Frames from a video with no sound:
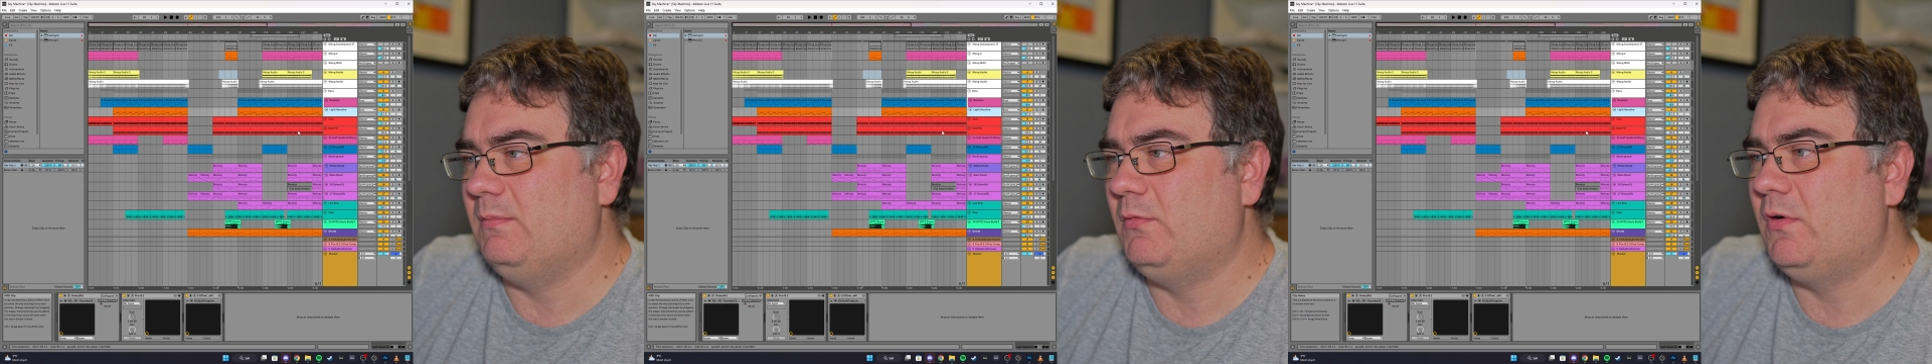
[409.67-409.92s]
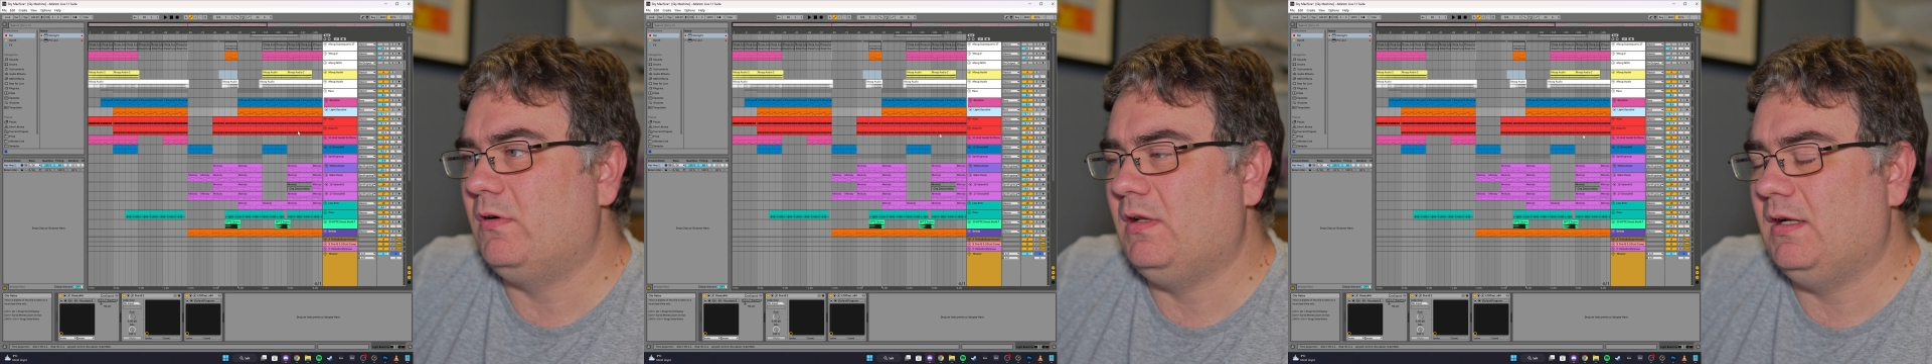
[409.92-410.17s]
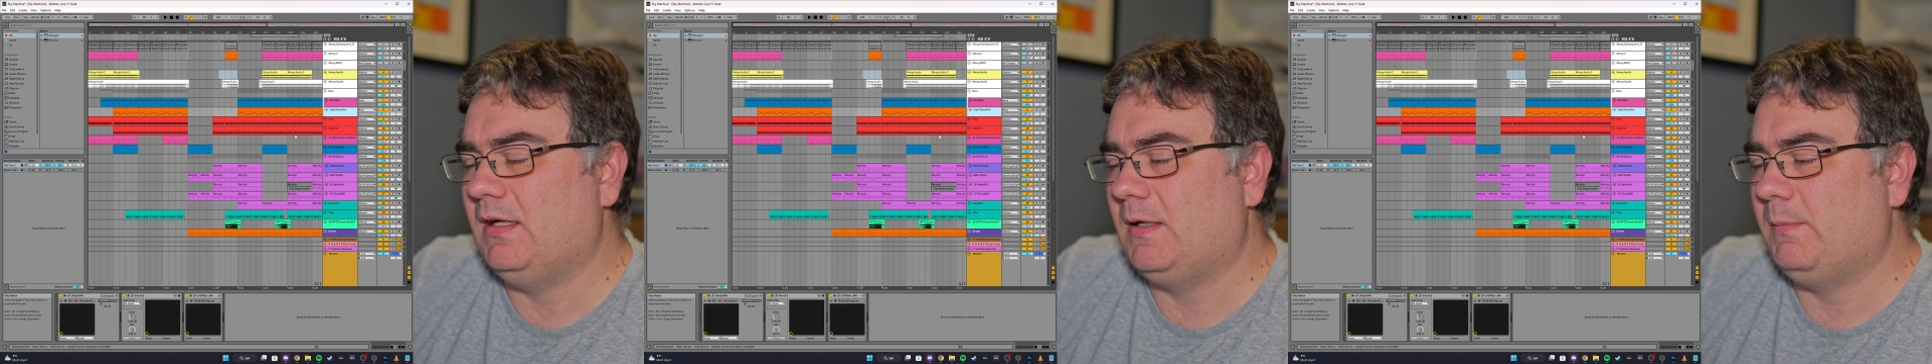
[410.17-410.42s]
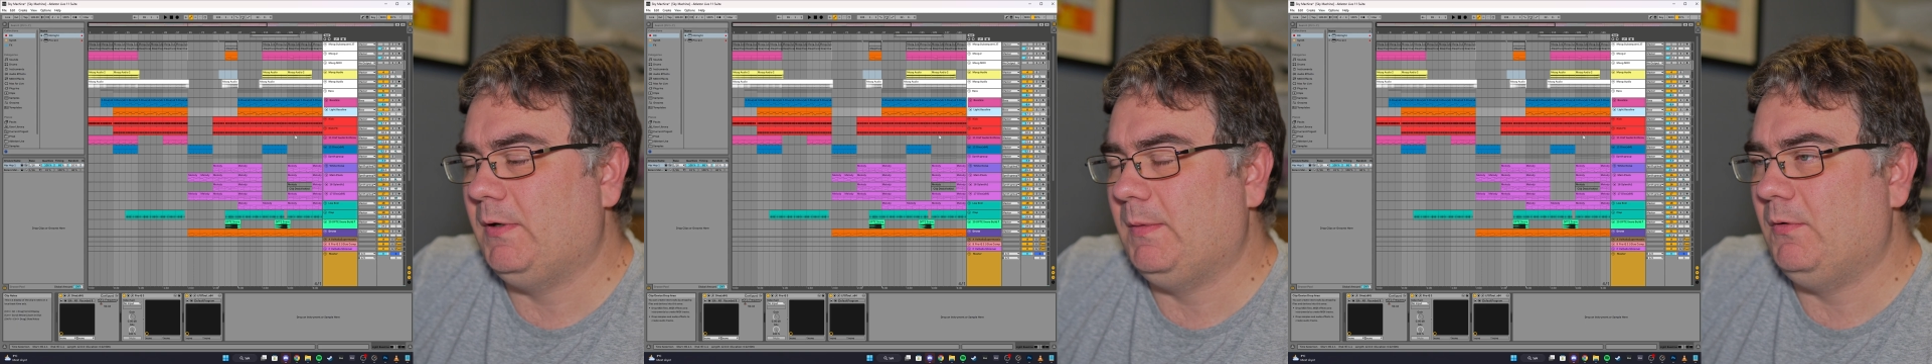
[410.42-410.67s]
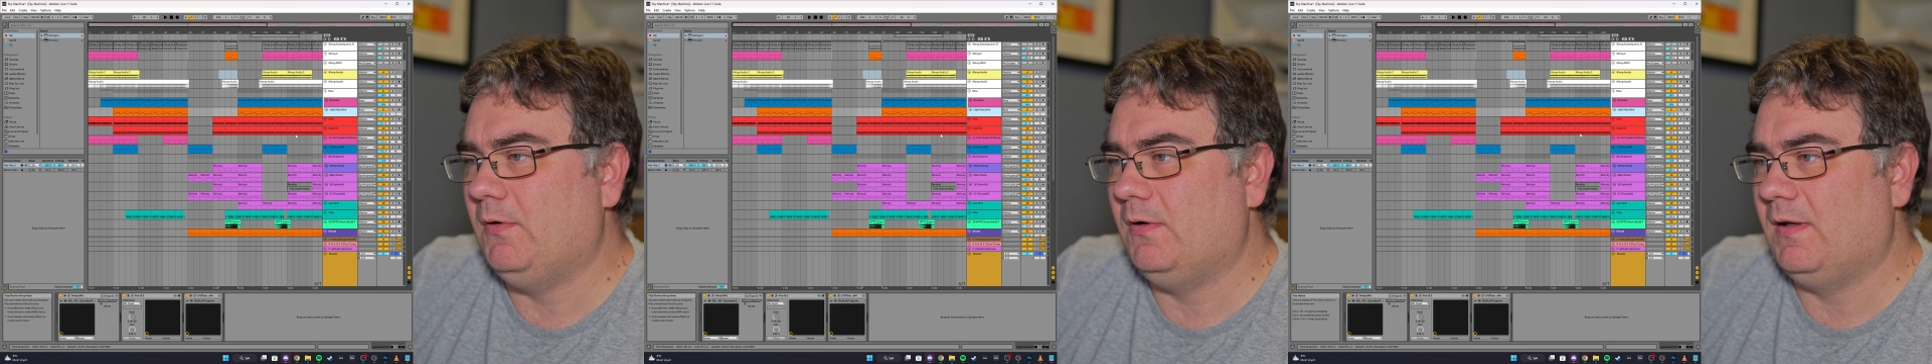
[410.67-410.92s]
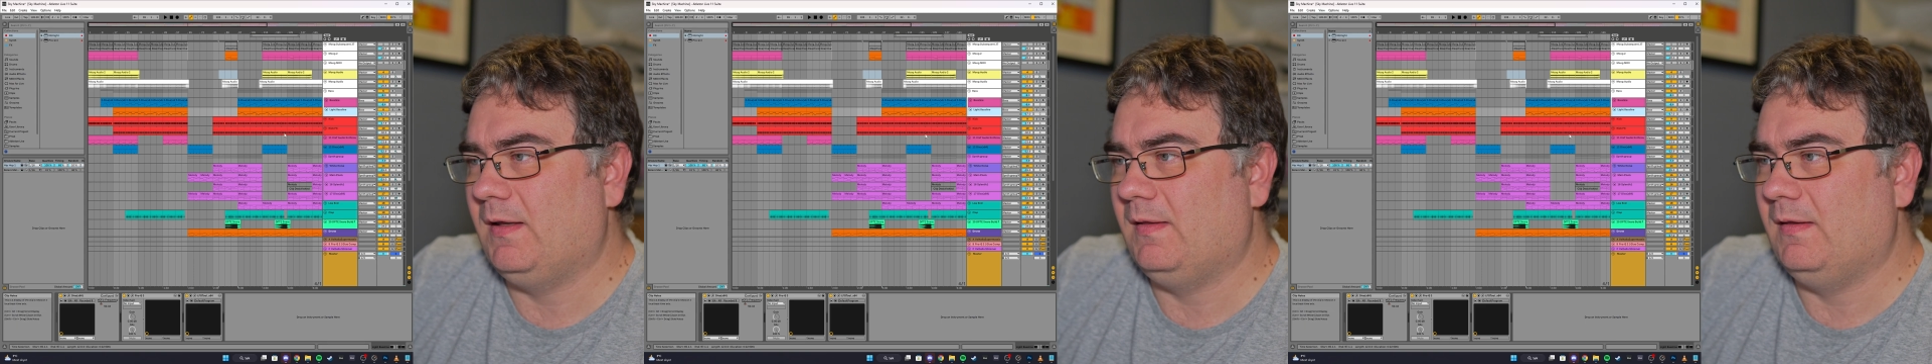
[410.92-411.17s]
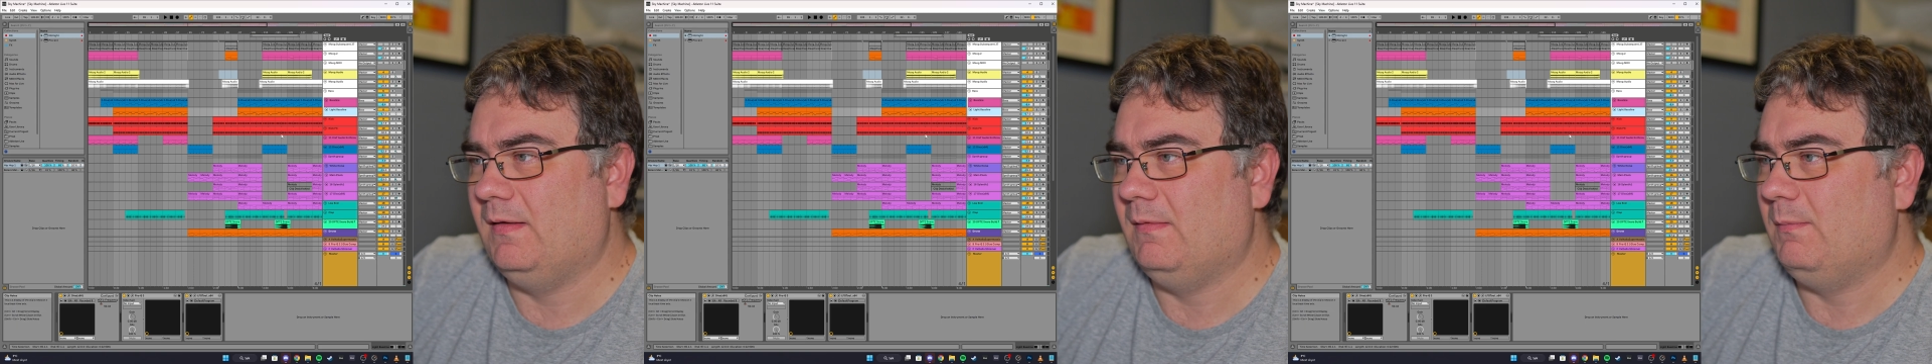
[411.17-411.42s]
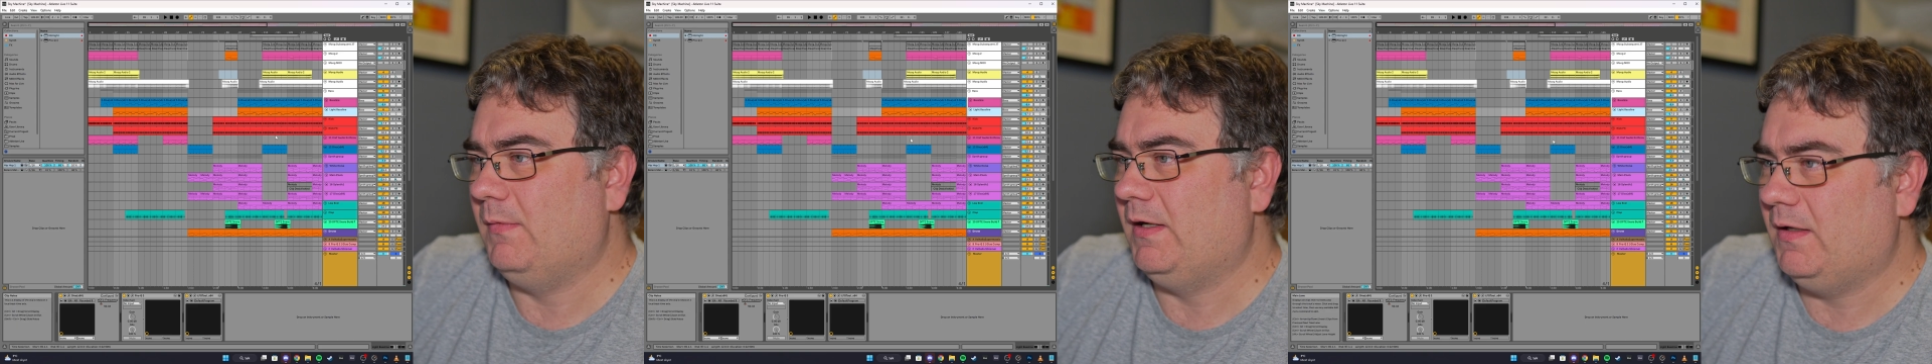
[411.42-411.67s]
more like my Moog
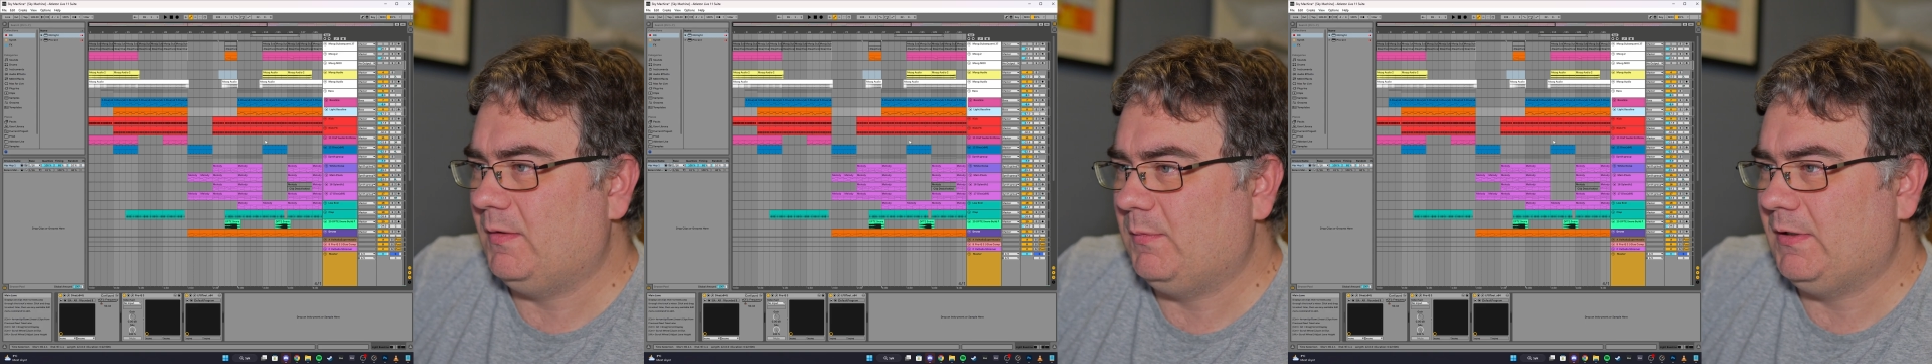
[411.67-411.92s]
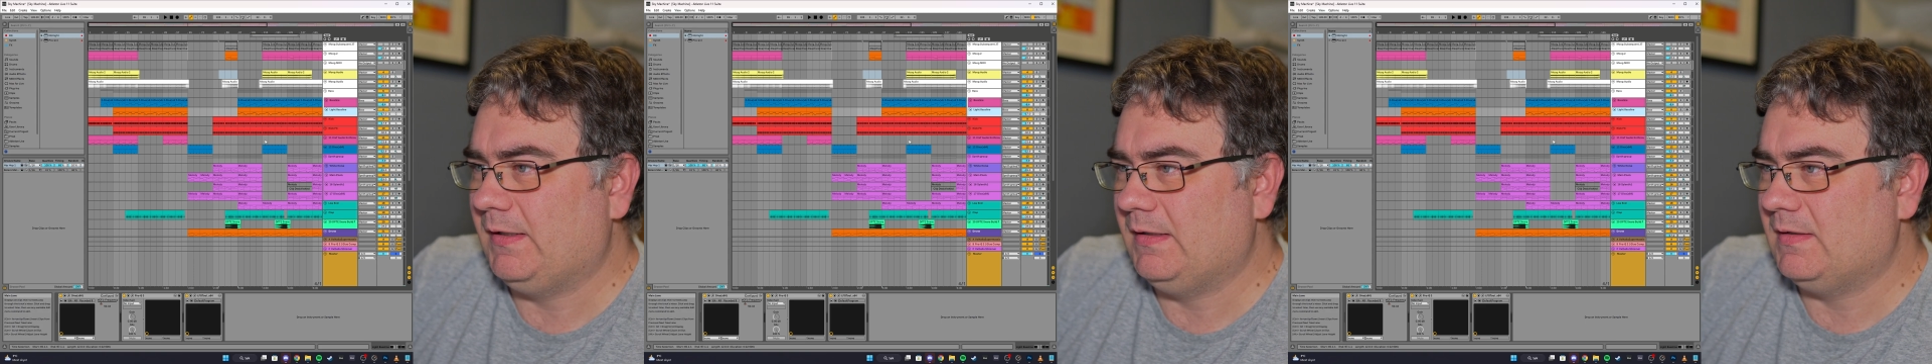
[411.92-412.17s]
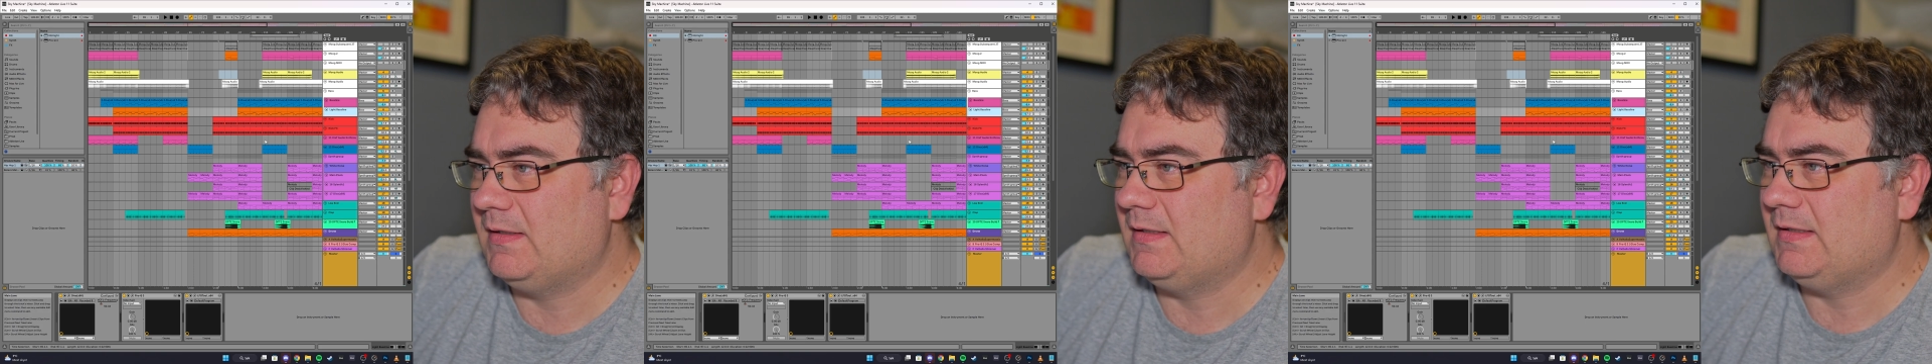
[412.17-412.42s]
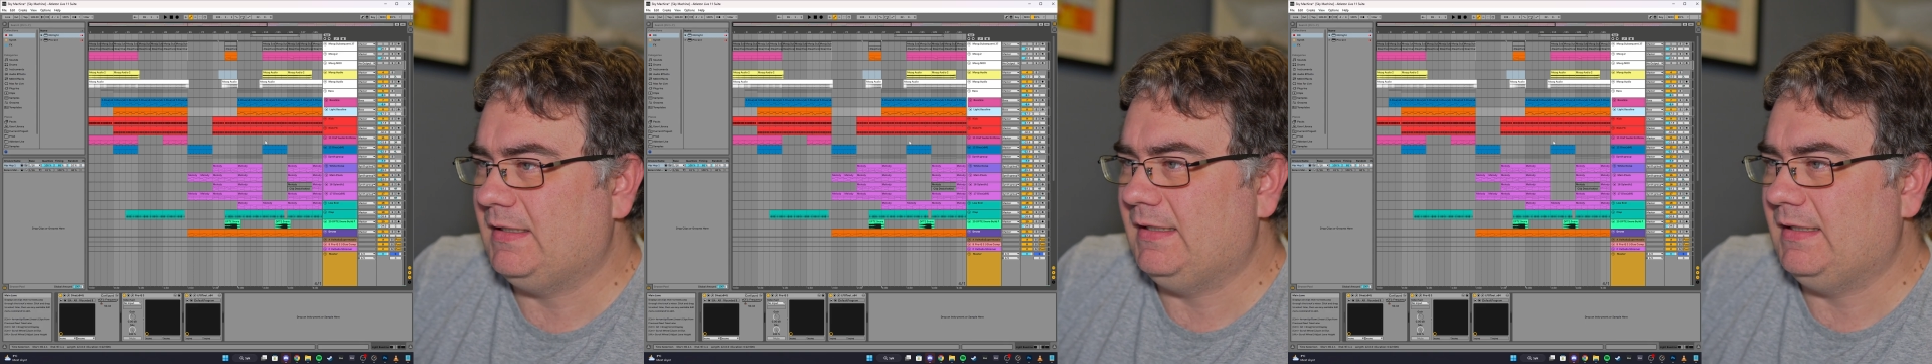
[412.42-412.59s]
and my other plugins,